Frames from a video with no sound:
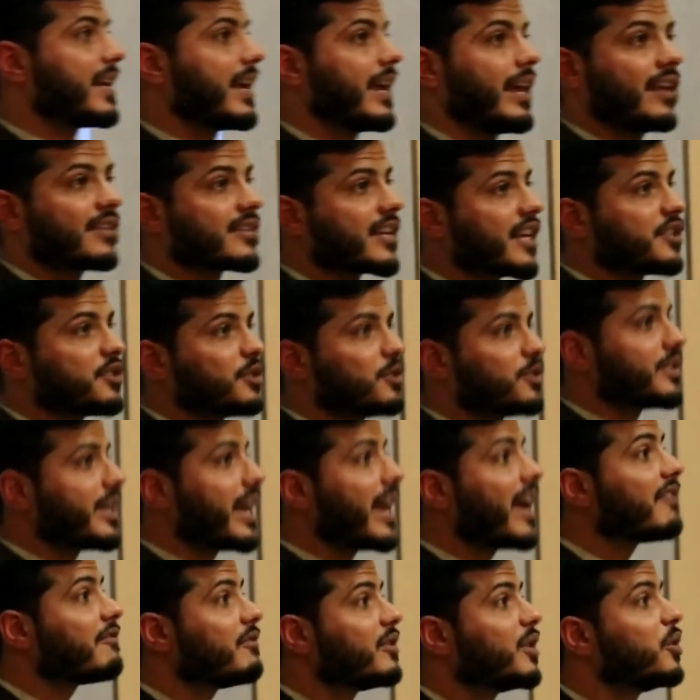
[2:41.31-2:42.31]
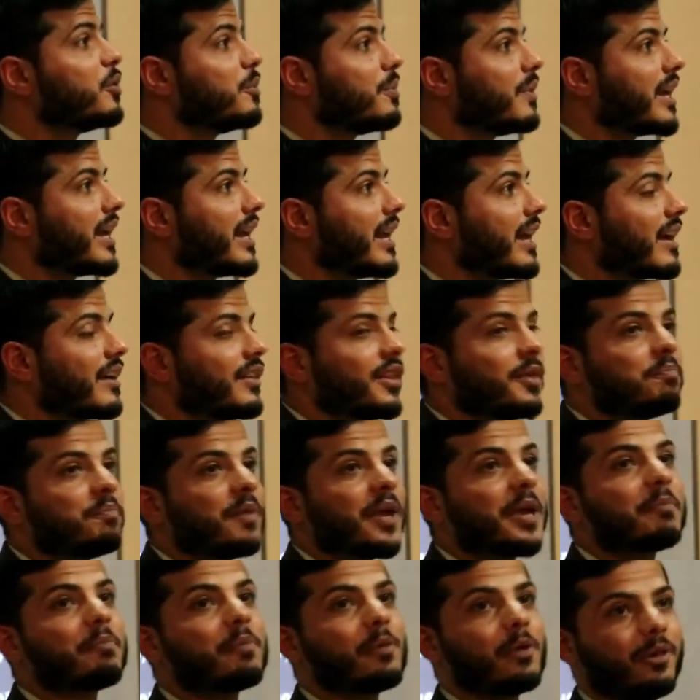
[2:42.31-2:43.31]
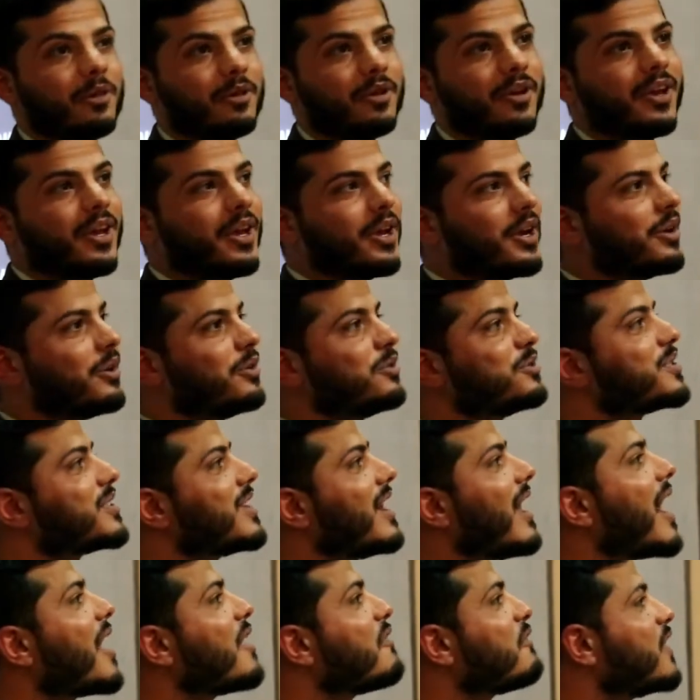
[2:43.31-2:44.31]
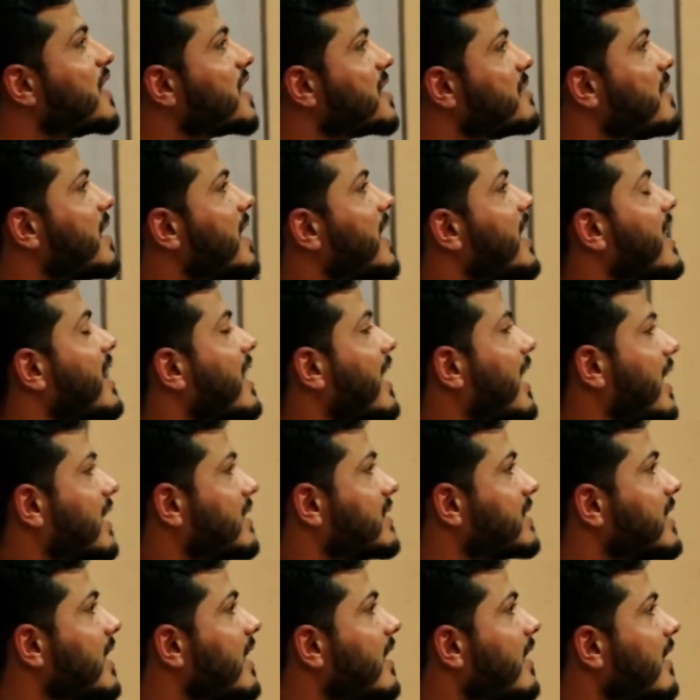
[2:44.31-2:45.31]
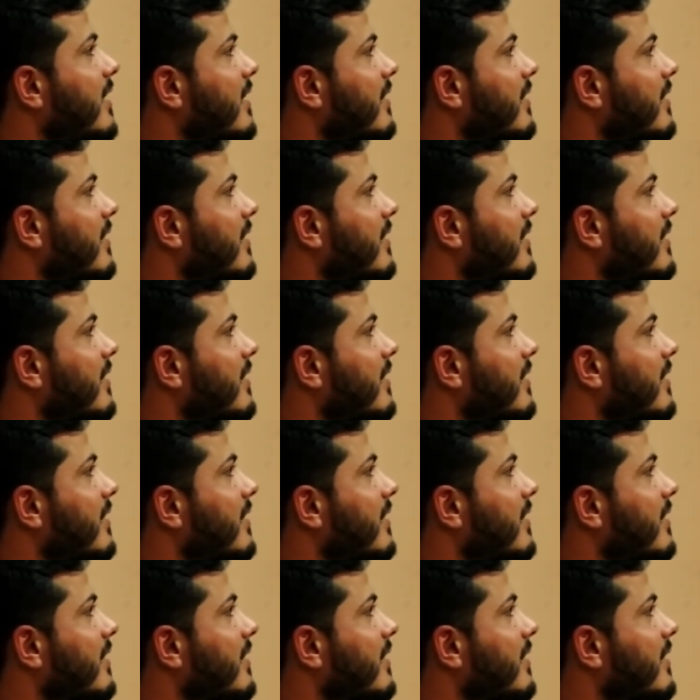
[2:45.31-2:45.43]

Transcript: and as I told you, they have no meaning, and the people whose life is meaningless,